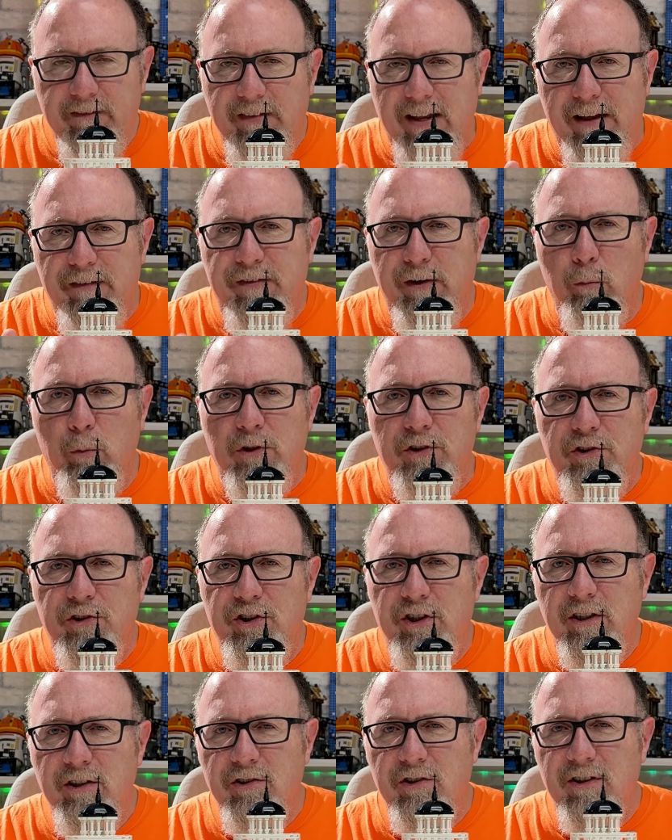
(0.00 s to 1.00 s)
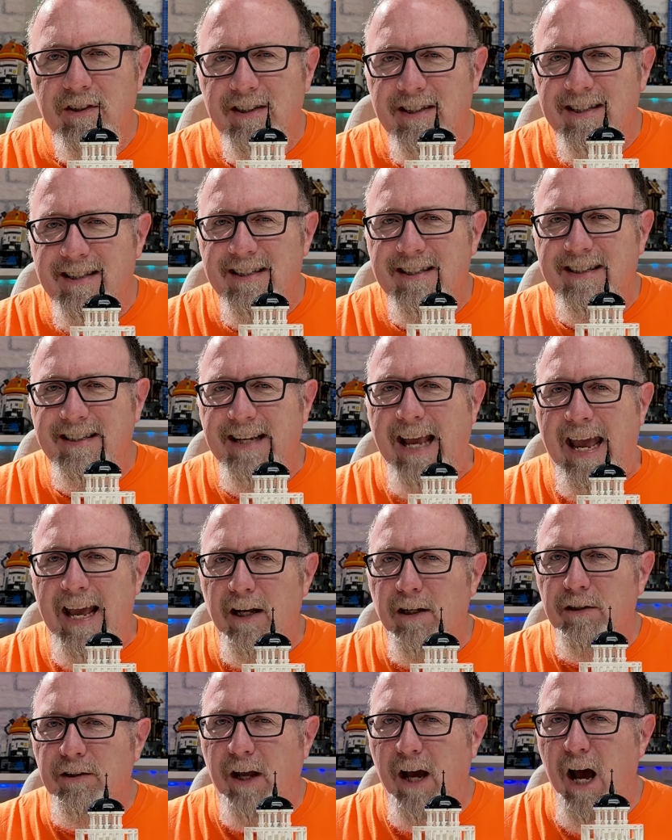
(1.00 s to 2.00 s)
If it was just
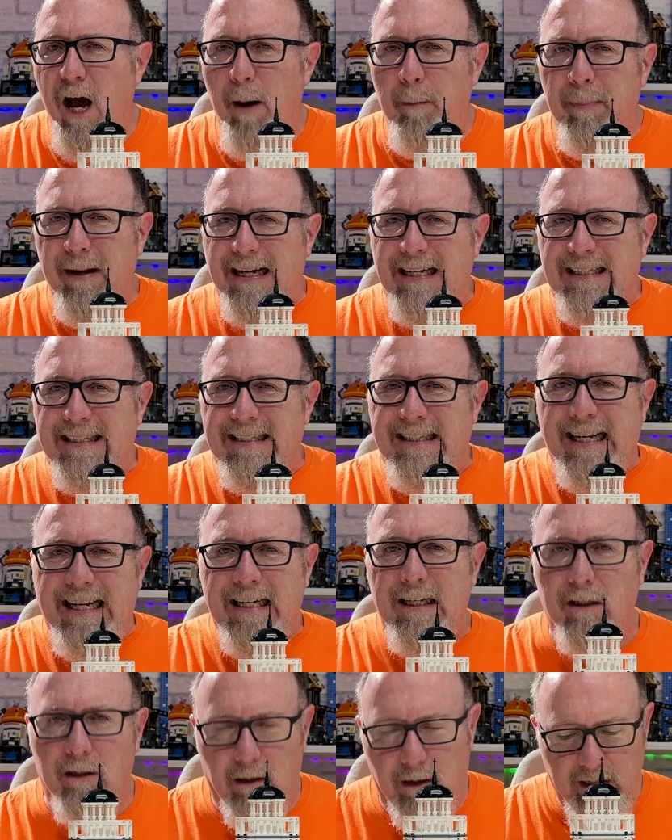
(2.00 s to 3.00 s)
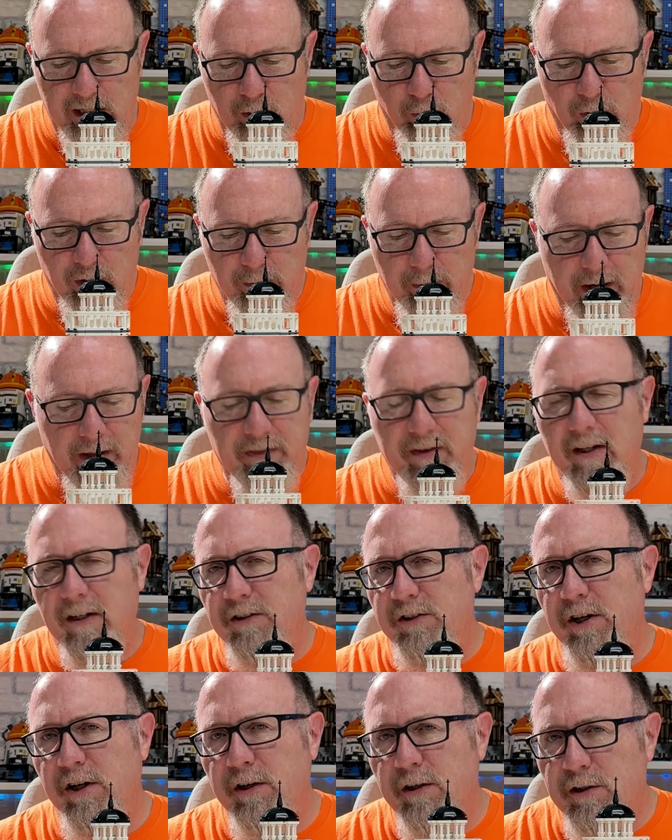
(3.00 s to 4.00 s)
scaled up a tickle, it would have made the
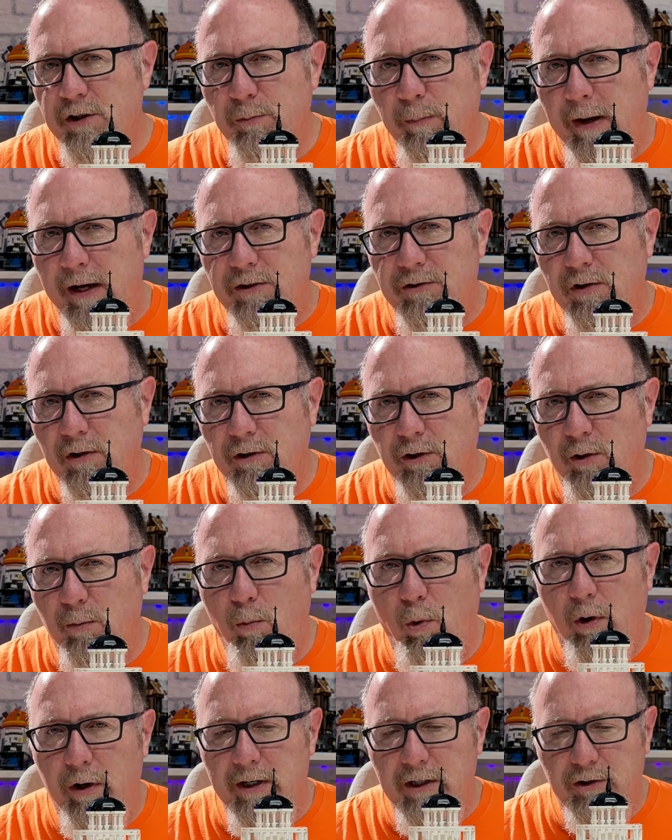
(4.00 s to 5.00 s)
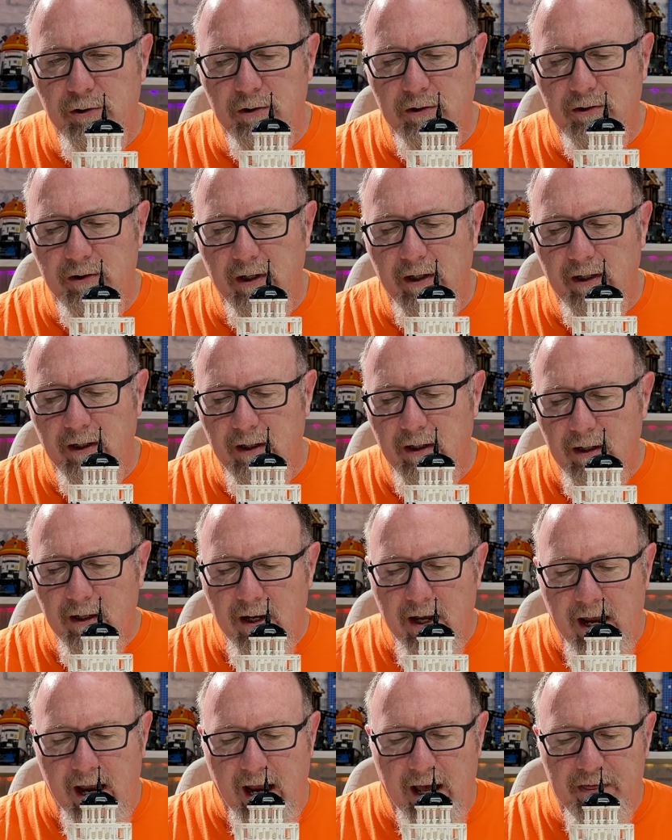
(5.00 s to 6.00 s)
interior space a little more interesting,
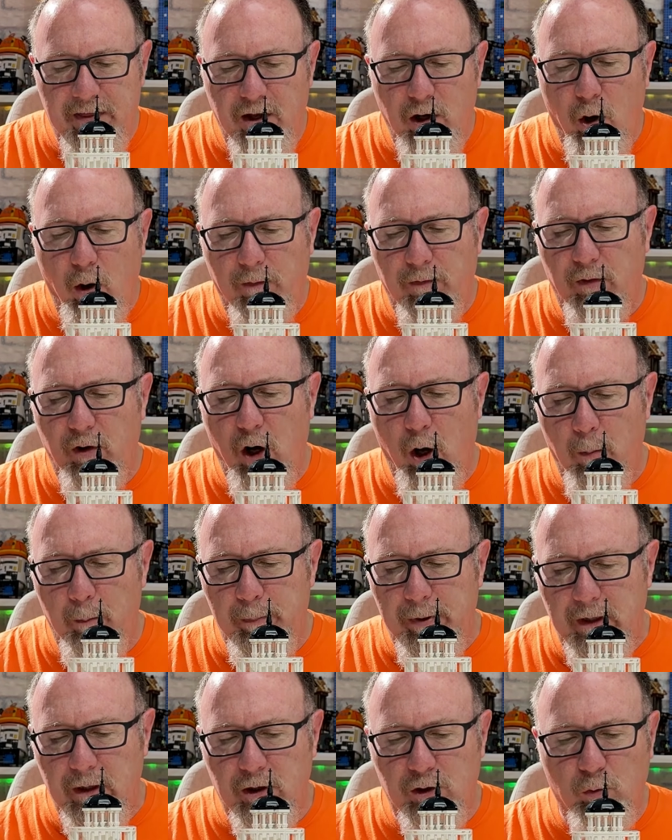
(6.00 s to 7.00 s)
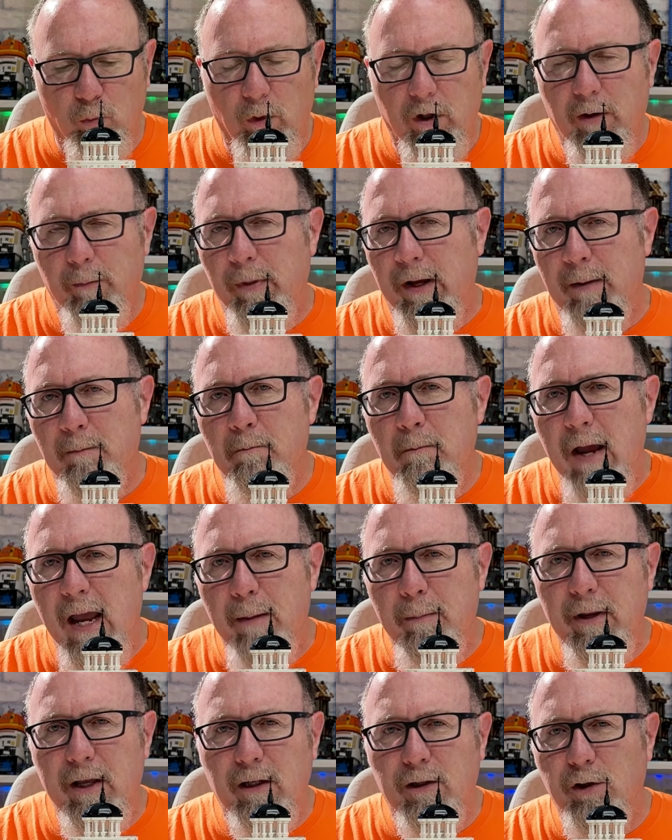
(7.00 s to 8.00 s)
and the overall build would have been
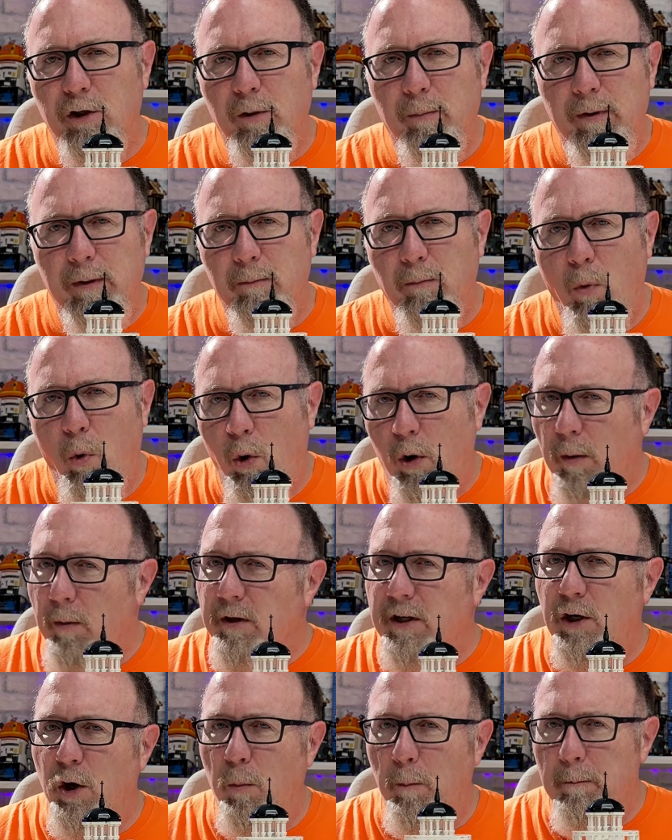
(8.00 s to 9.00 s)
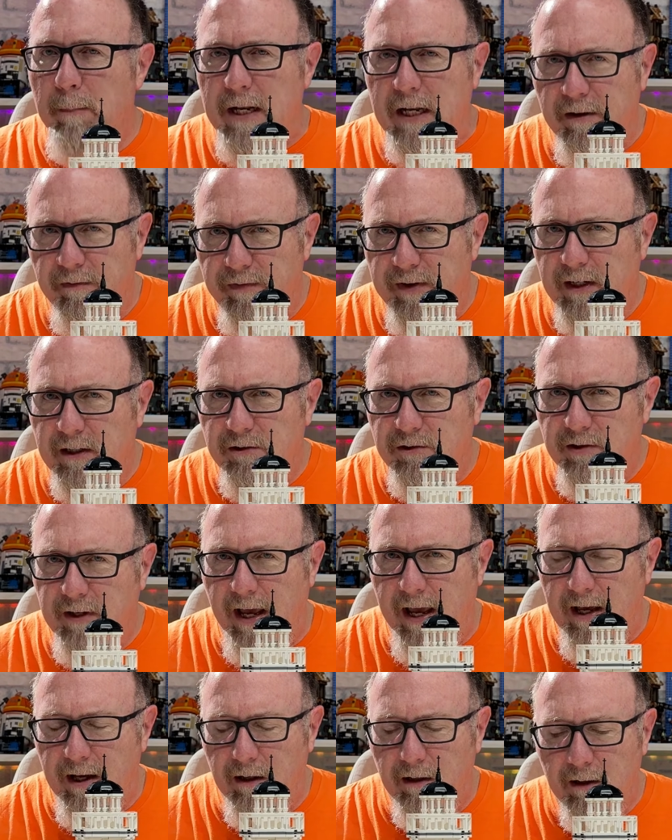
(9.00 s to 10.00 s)
maybe a little bit more, minifig
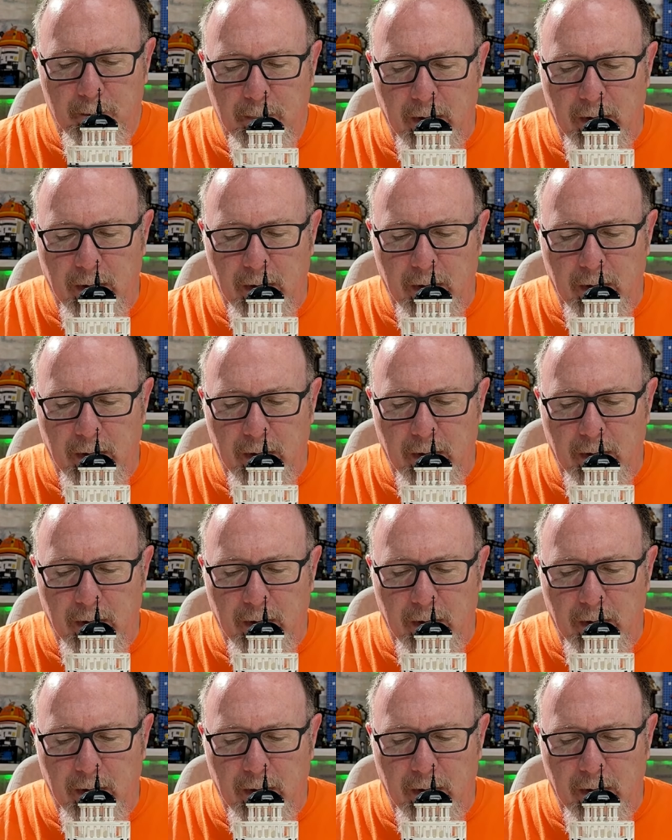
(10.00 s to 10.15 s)
scale.